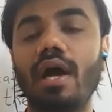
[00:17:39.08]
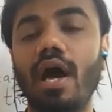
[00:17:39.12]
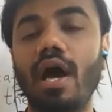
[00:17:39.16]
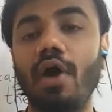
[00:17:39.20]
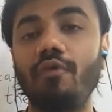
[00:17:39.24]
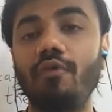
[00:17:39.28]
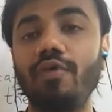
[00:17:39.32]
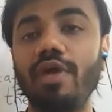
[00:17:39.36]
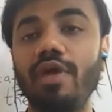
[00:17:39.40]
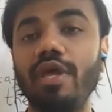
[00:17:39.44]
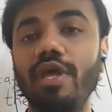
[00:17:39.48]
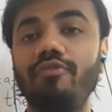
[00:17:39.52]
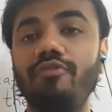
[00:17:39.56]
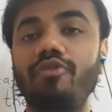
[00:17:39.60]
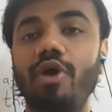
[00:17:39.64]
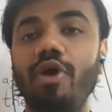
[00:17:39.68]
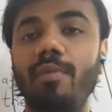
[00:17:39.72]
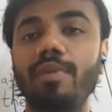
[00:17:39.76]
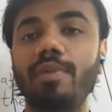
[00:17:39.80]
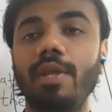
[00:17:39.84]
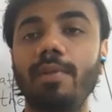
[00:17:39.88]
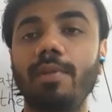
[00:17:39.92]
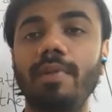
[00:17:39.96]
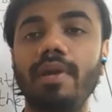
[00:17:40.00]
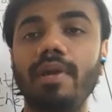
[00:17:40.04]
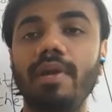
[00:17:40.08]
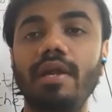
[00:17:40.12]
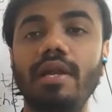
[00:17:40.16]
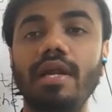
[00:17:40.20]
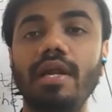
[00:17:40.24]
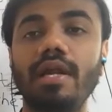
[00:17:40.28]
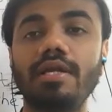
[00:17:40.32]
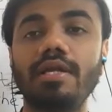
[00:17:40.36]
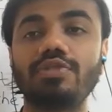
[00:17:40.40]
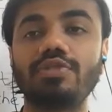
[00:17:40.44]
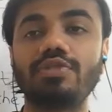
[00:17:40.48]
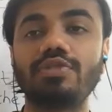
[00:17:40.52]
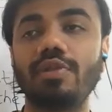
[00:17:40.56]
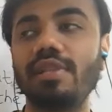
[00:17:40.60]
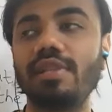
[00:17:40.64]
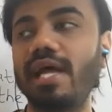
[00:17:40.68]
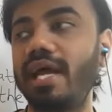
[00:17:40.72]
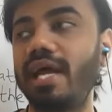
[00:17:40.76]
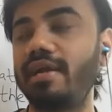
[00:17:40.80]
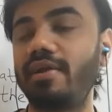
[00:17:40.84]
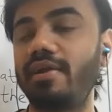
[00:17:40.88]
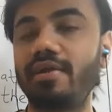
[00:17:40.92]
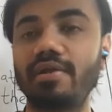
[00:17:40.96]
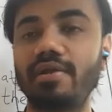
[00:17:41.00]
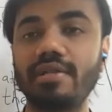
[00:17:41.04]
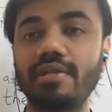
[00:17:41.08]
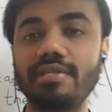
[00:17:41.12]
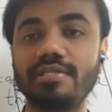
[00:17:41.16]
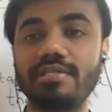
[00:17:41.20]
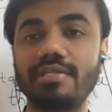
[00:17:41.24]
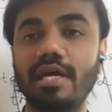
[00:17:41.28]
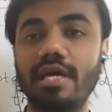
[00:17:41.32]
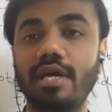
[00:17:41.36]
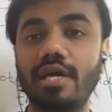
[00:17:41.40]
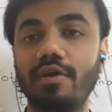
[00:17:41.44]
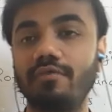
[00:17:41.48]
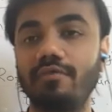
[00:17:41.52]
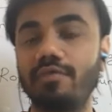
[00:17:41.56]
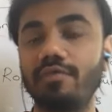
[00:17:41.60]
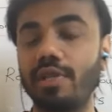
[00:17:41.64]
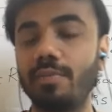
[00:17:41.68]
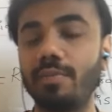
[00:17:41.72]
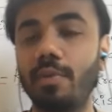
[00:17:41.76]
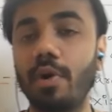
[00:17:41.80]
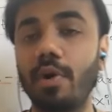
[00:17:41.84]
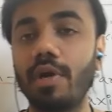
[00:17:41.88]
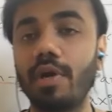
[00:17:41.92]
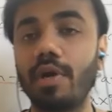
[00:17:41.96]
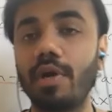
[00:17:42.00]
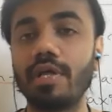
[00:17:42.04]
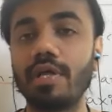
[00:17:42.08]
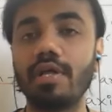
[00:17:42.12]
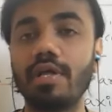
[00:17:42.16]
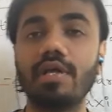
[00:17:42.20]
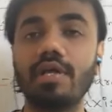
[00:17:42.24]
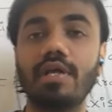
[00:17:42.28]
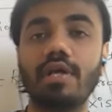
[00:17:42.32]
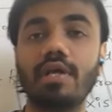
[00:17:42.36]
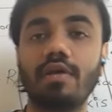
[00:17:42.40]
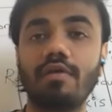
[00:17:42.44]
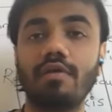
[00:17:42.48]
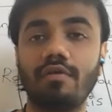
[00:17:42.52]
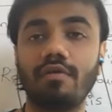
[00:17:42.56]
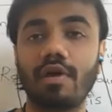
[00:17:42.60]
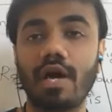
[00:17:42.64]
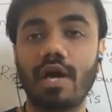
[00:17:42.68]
away from the midline, so lateral side of the body, if